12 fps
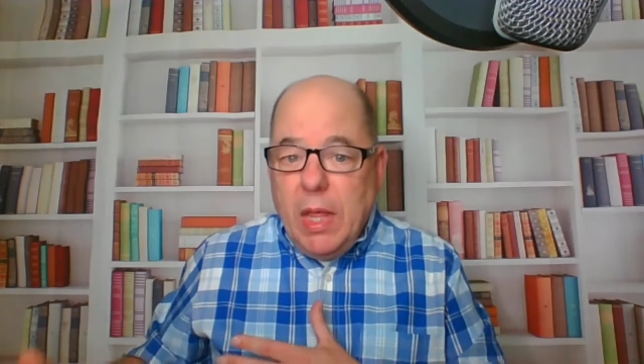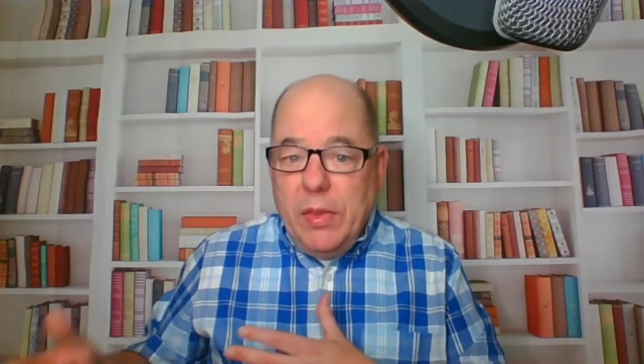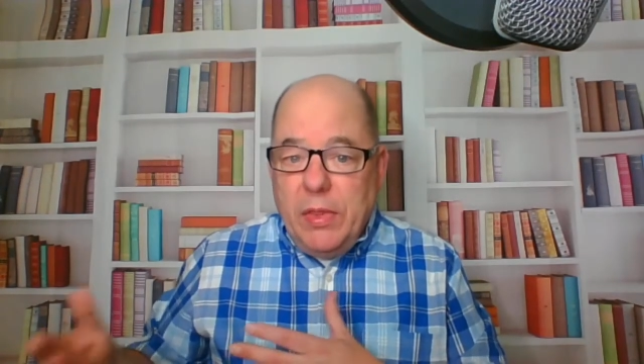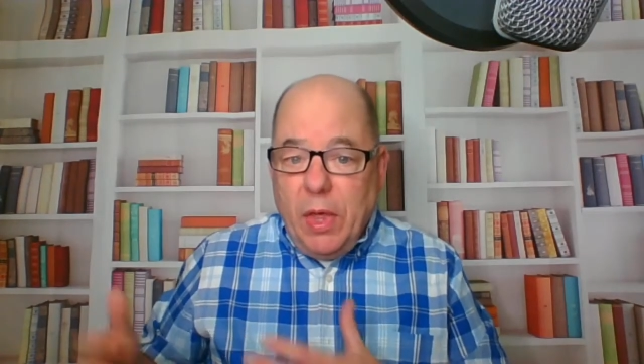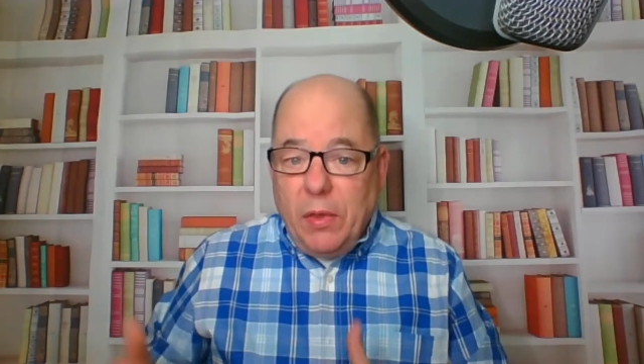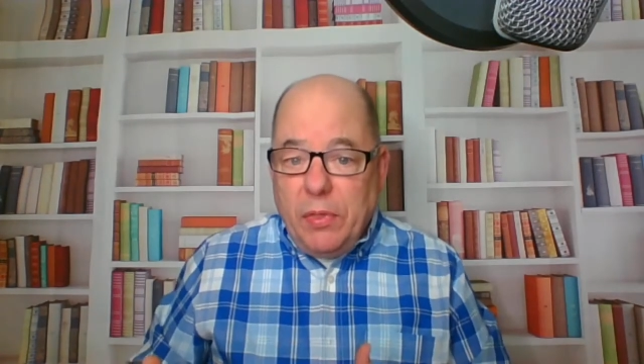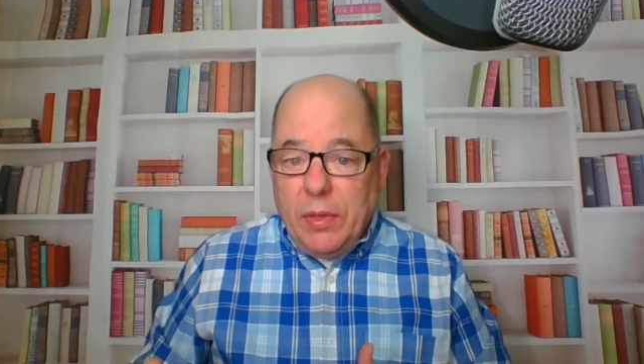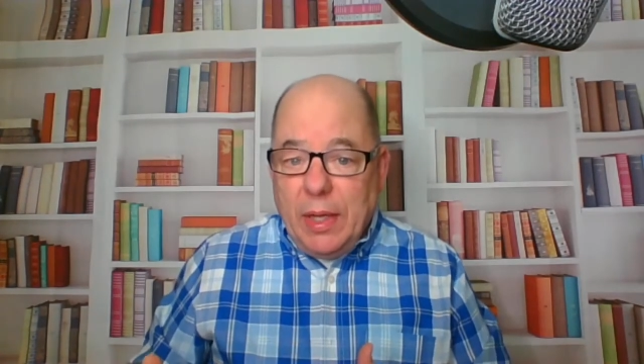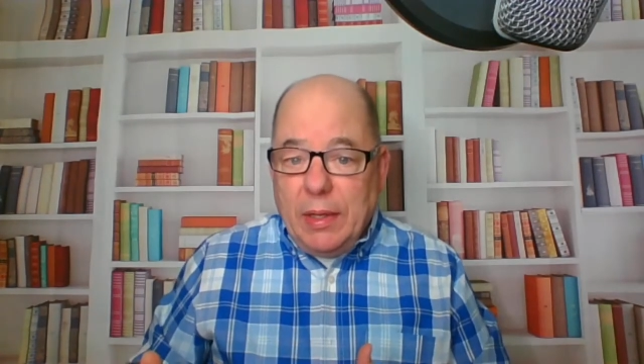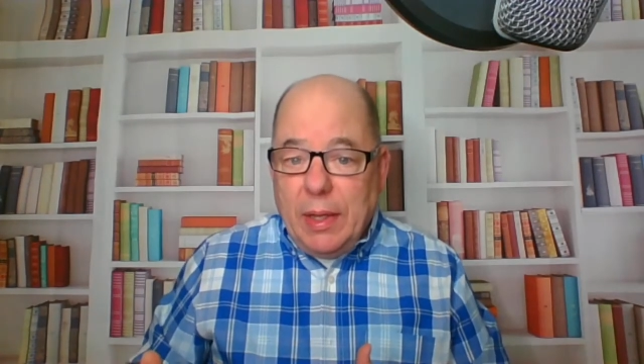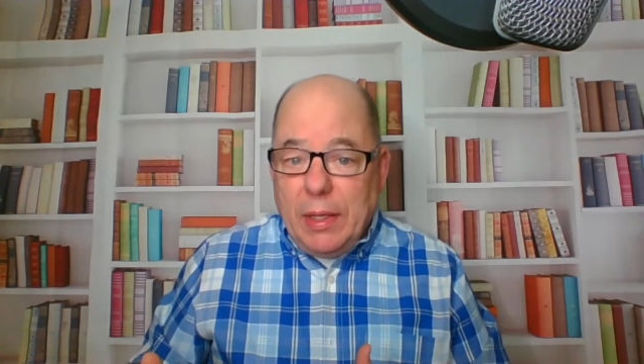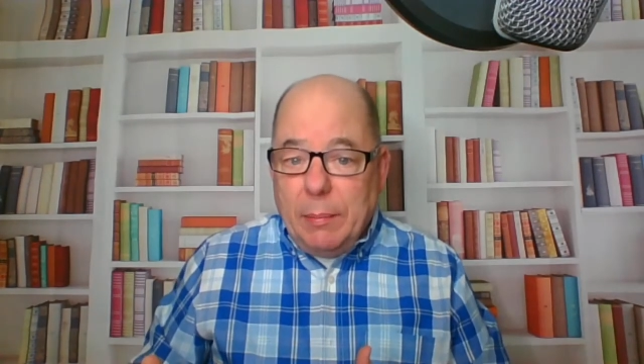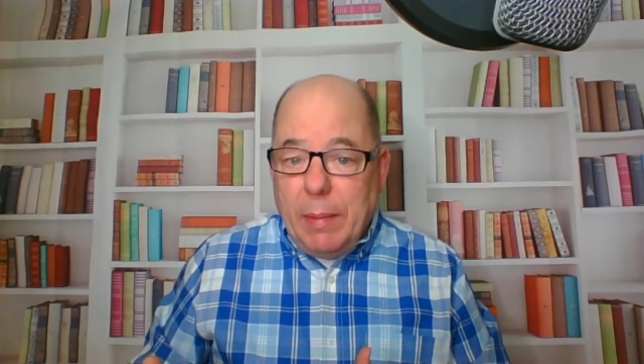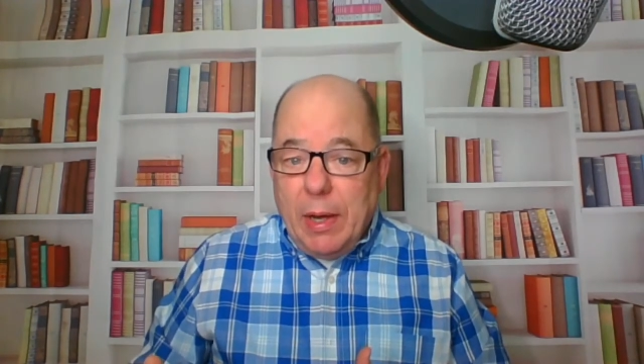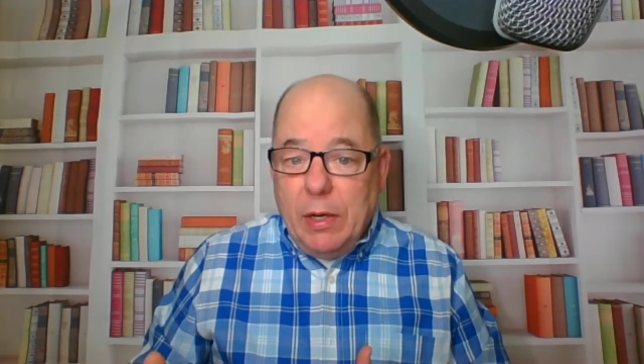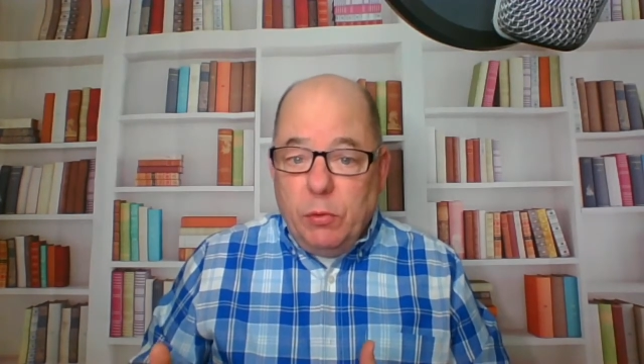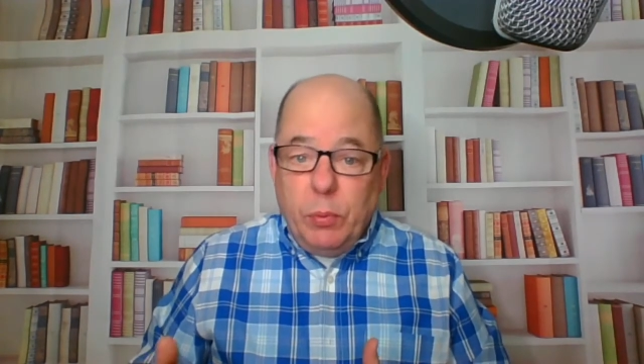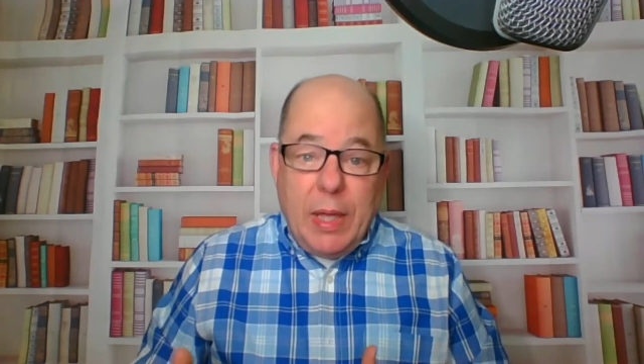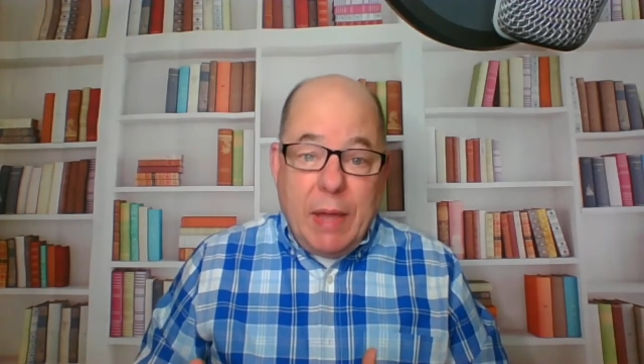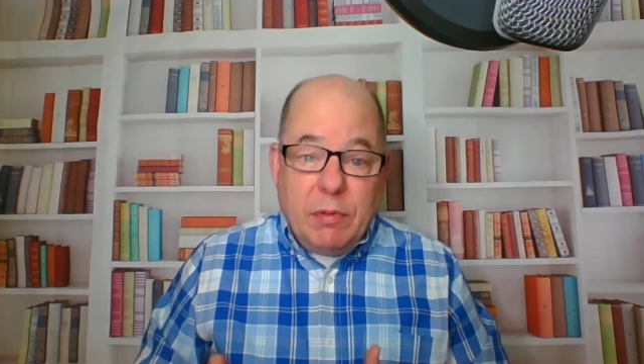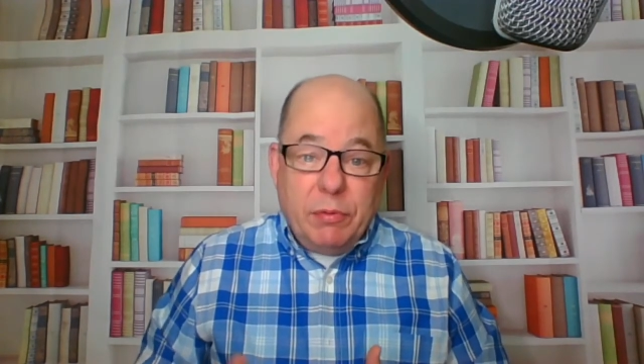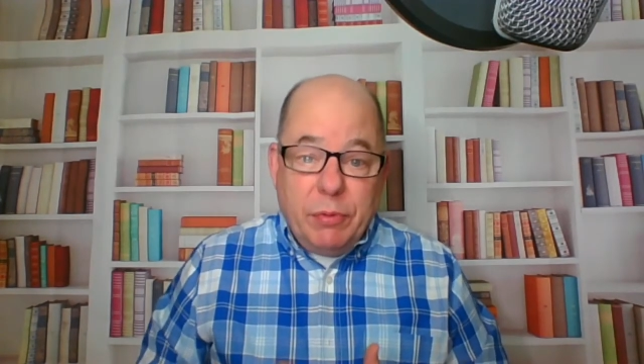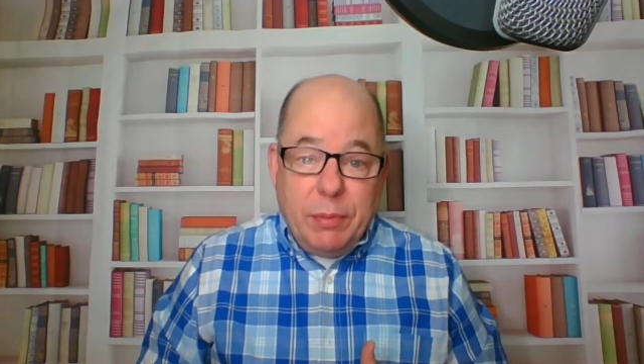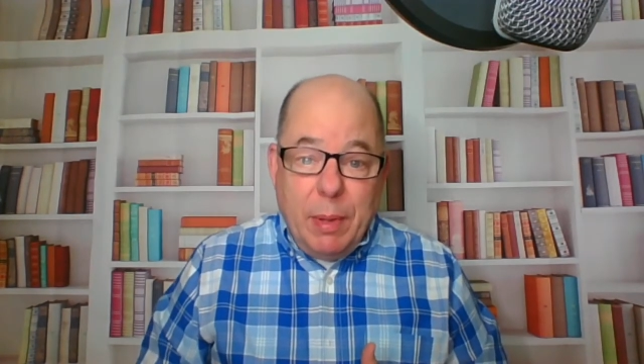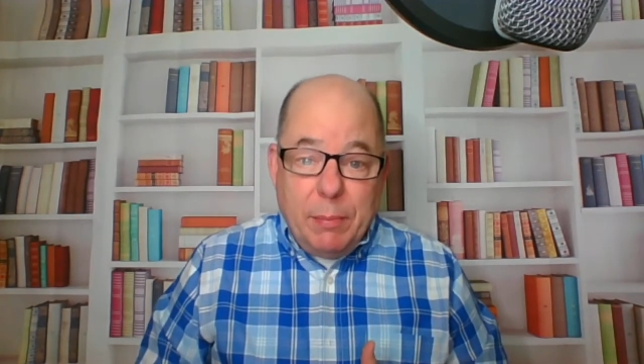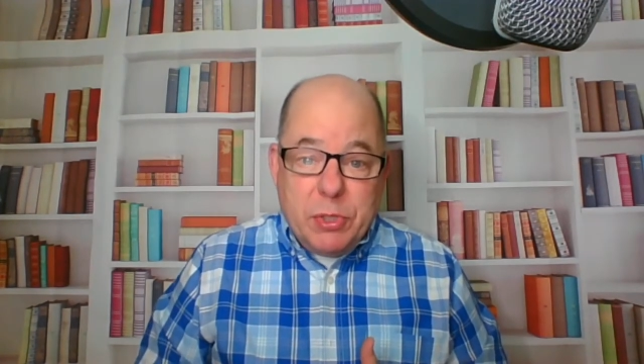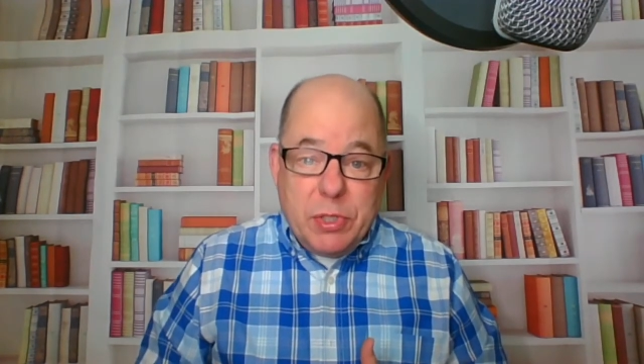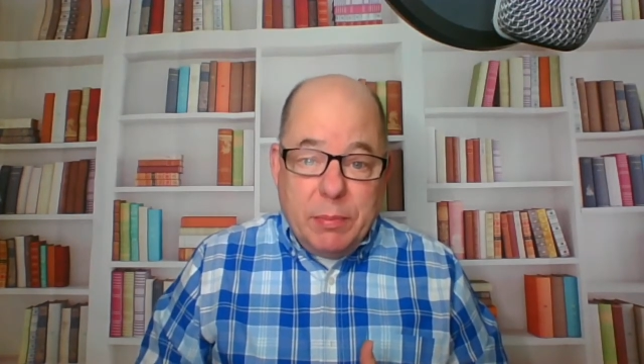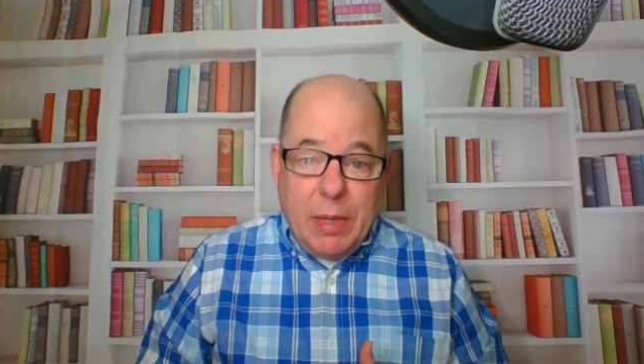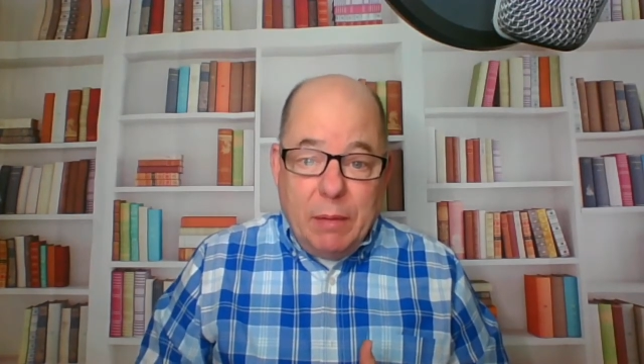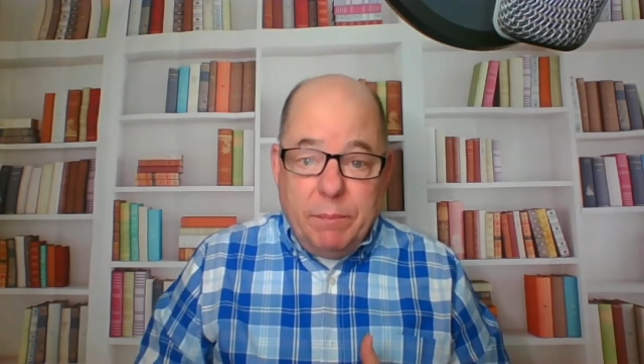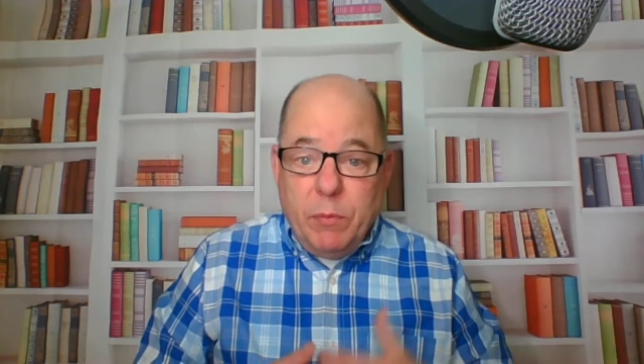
The other thing I like about it is we have a free membership now.